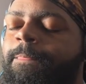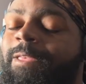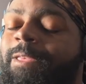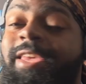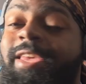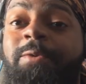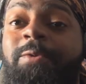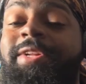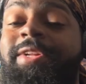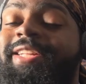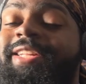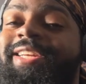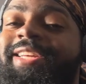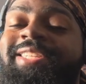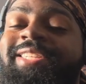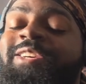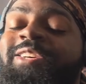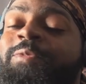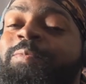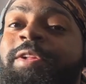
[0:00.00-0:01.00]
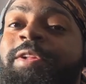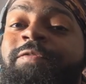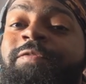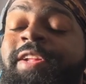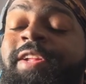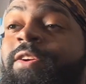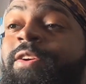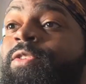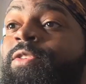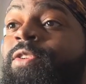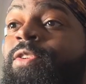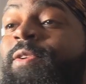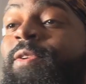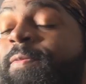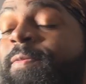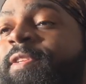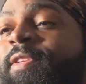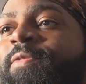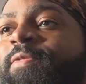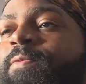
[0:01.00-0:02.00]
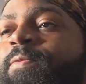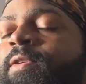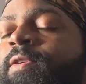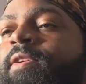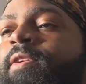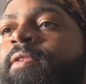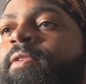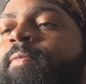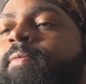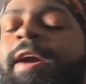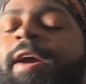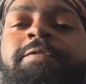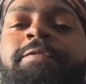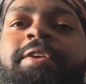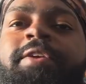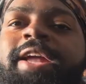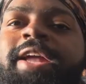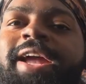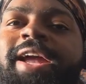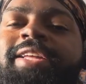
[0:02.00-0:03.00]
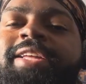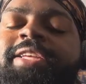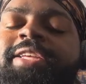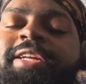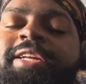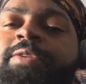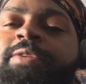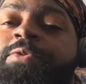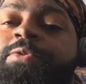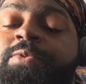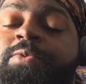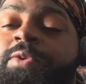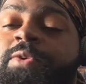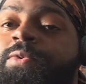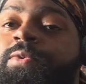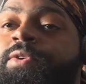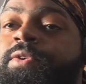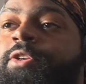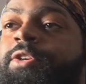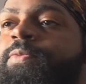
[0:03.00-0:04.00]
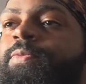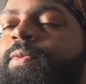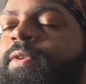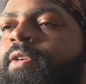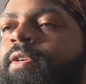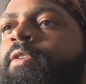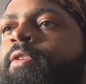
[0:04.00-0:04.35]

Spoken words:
Yeah, we did so many videos on them at this point, but I forgot exactly which one it was. But